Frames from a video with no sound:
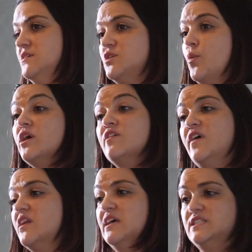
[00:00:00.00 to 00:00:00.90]
So we're going to
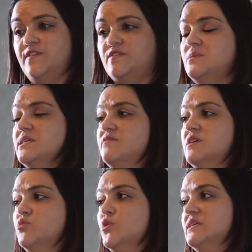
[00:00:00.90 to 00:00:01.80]
finalise 50% of the
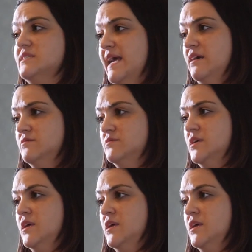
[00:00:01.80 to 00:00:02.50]
employees now.